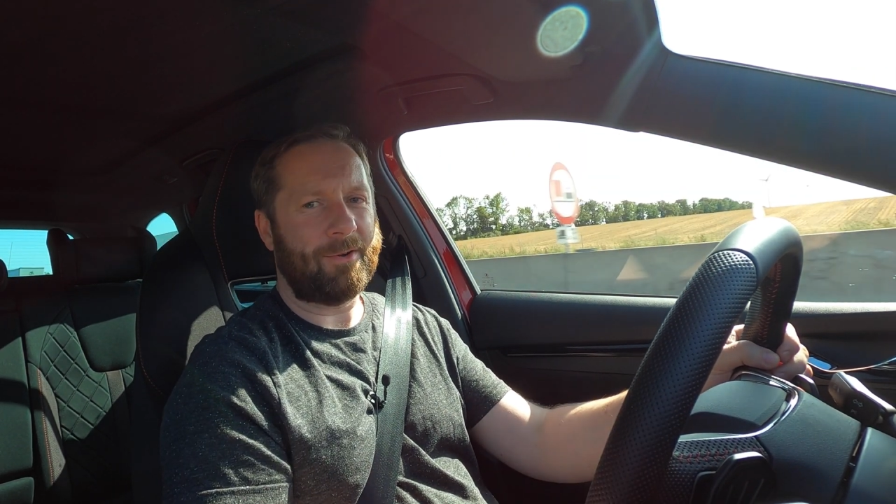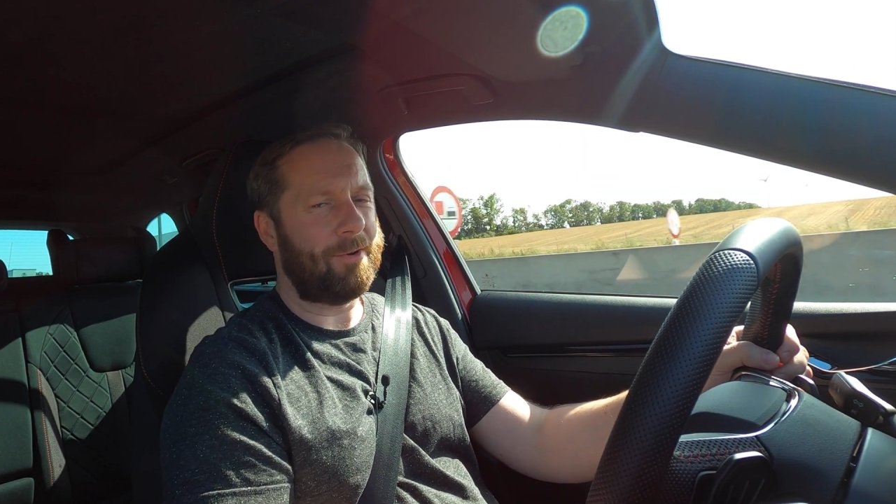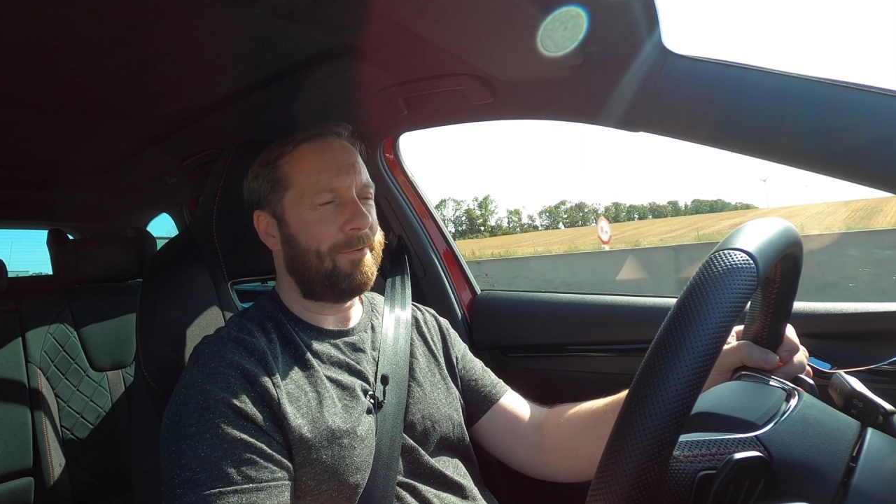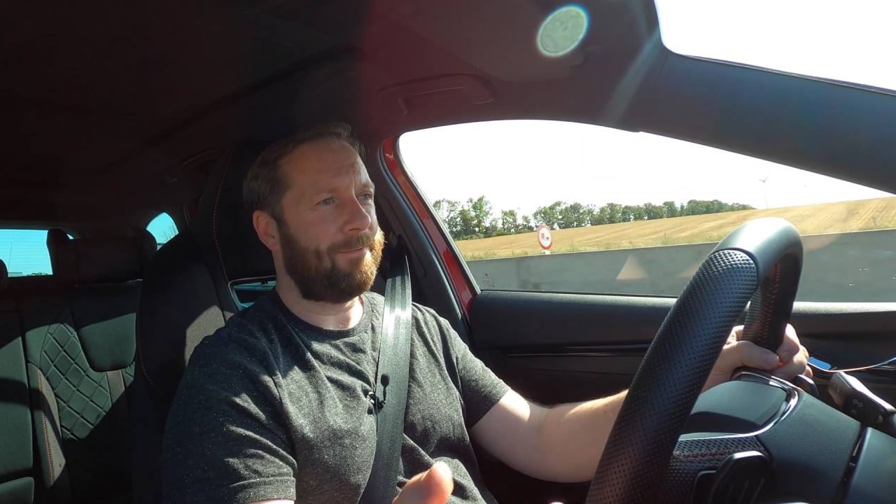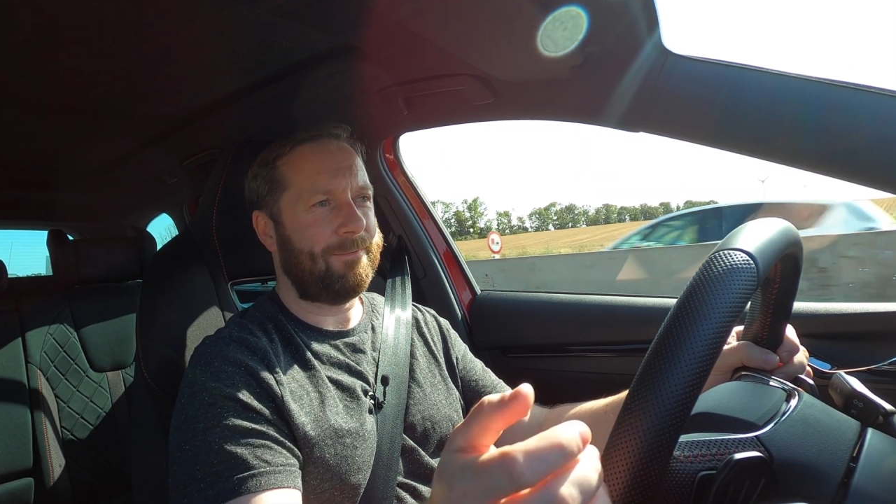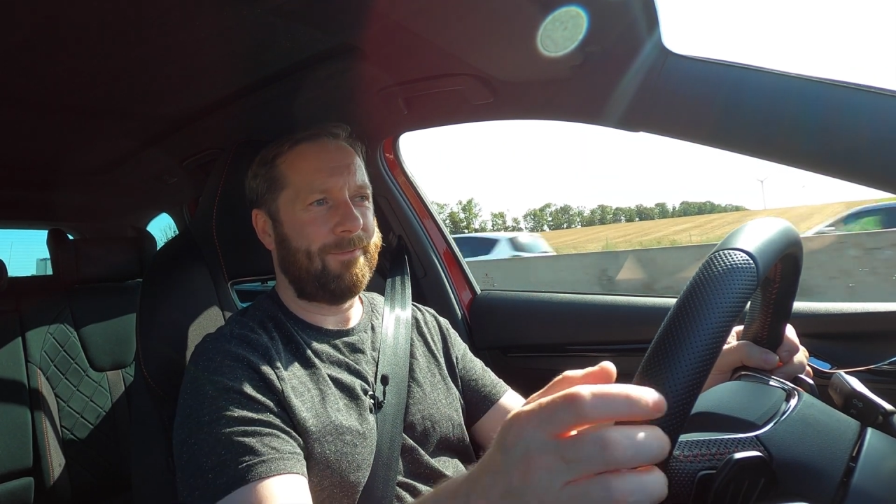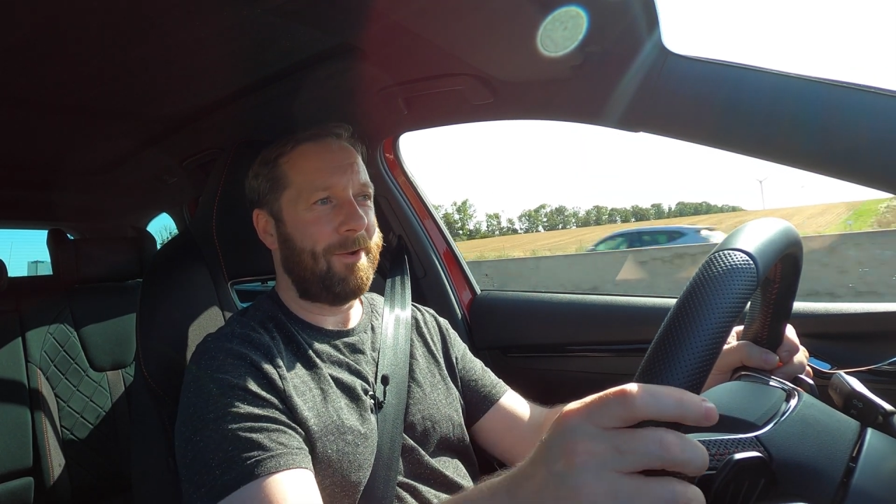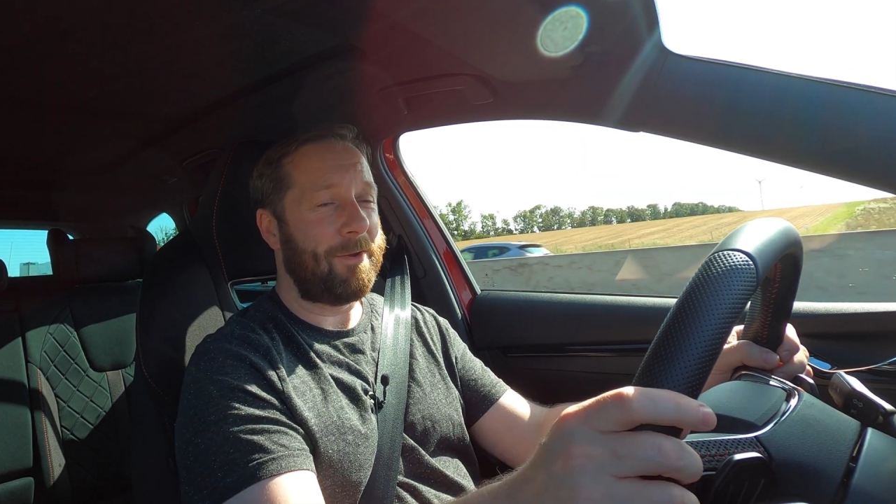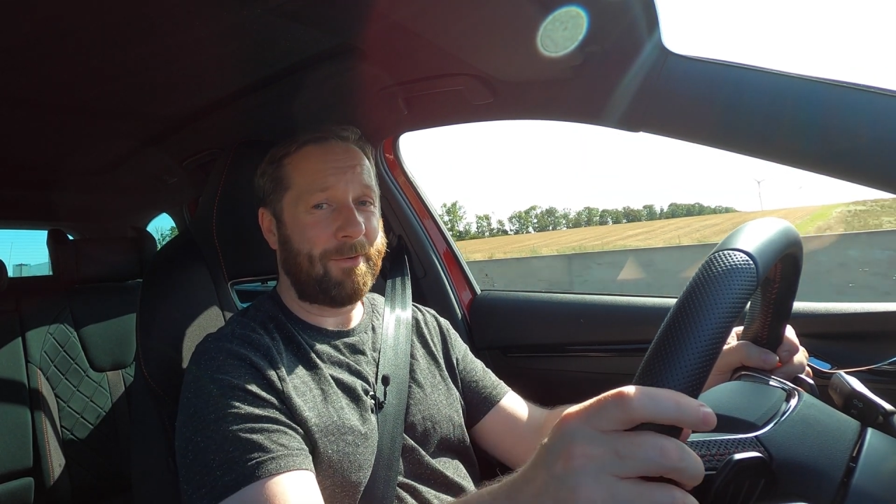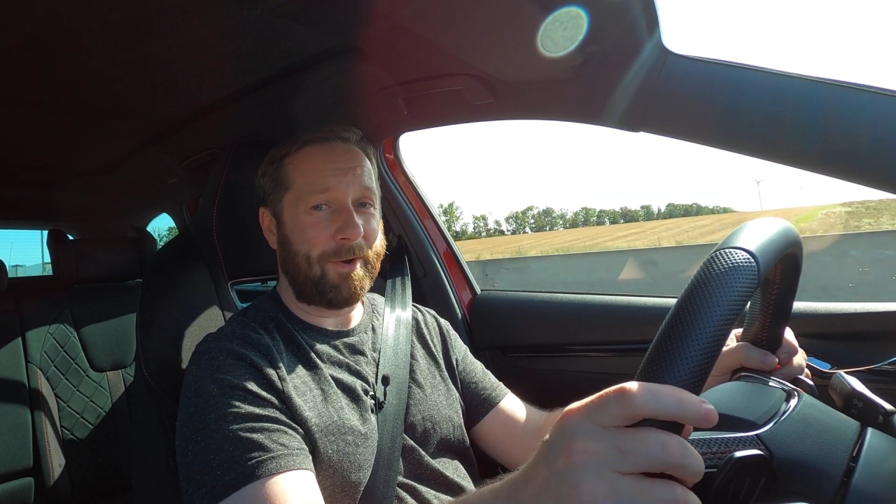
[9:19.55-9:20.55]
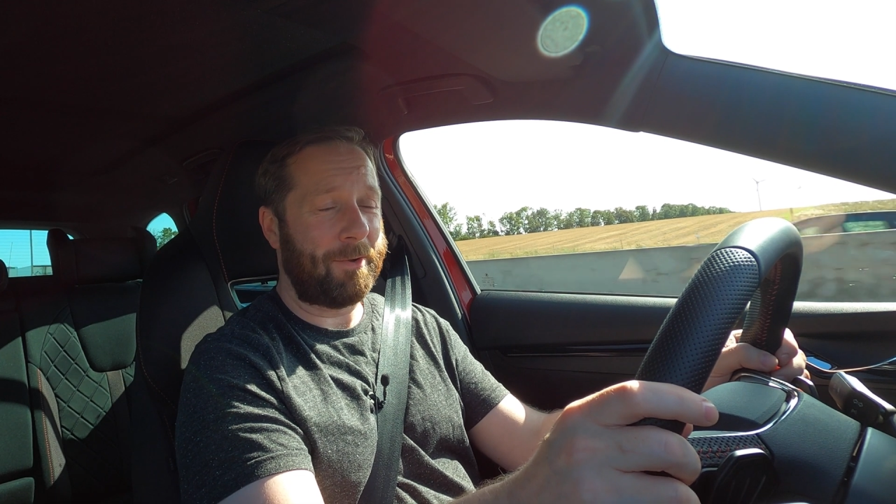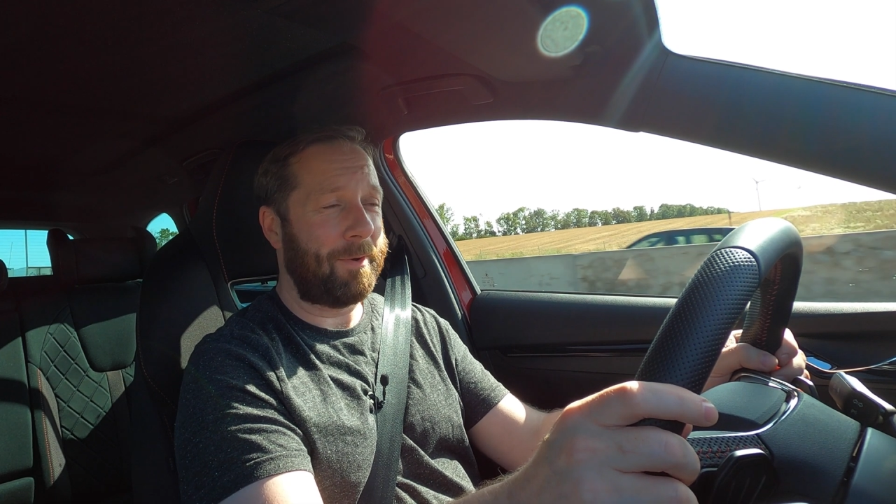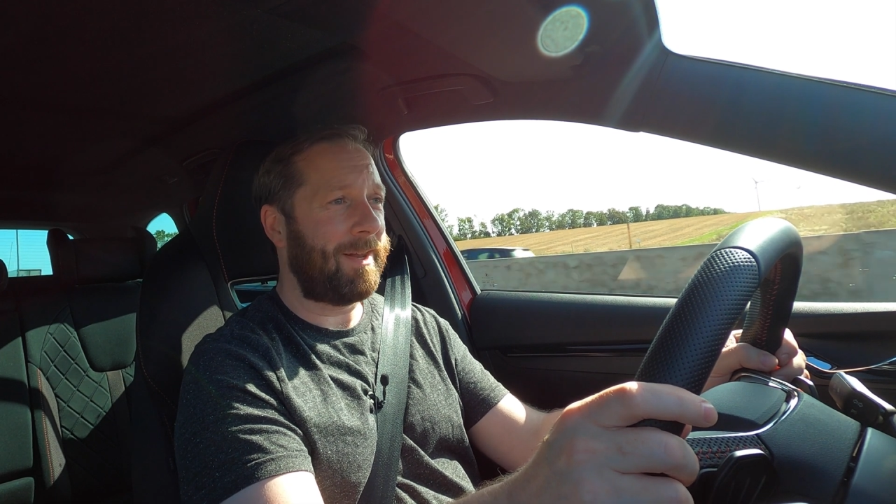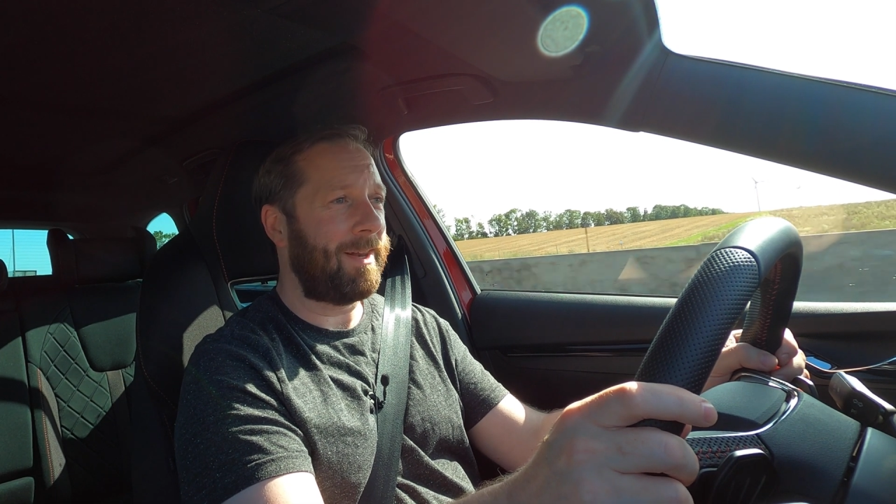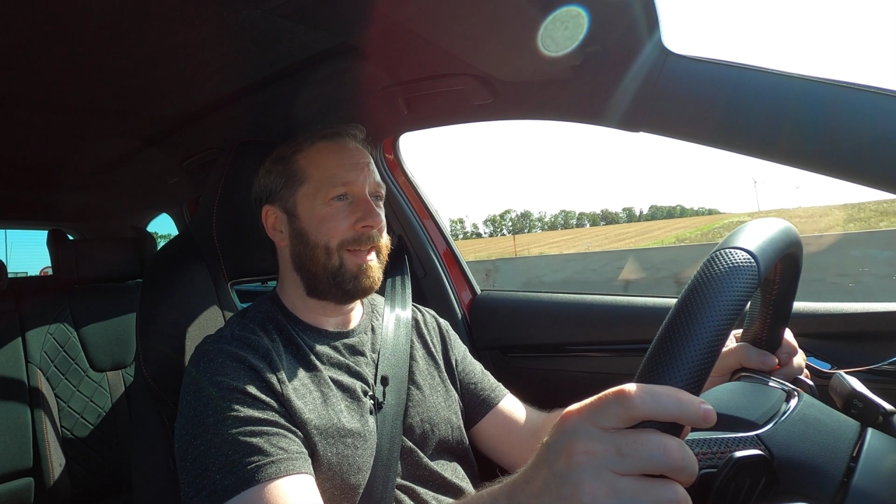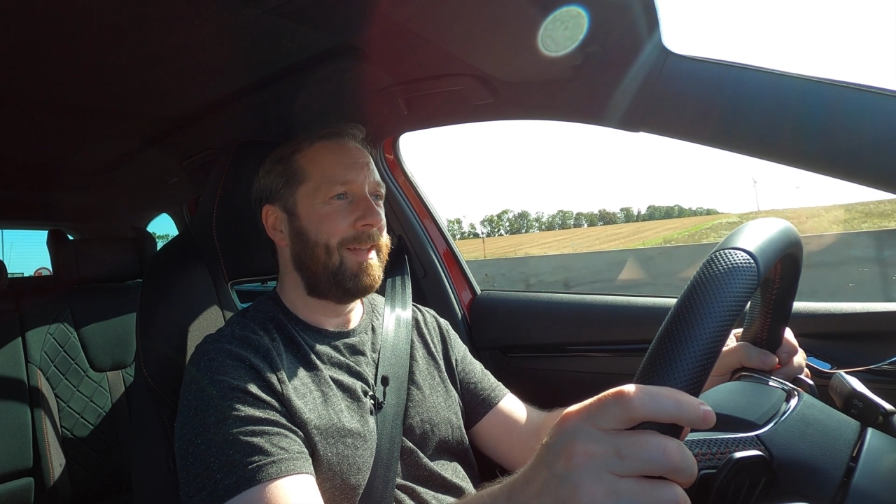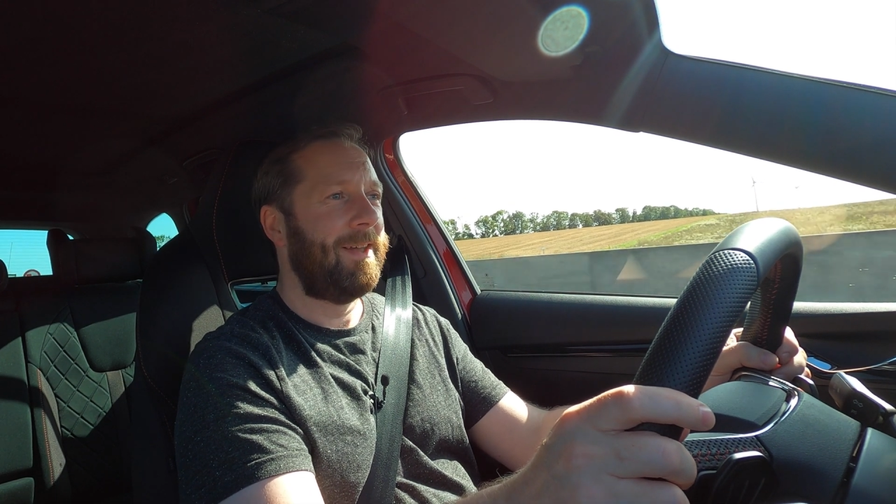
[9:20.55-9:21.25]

off very, very quickly.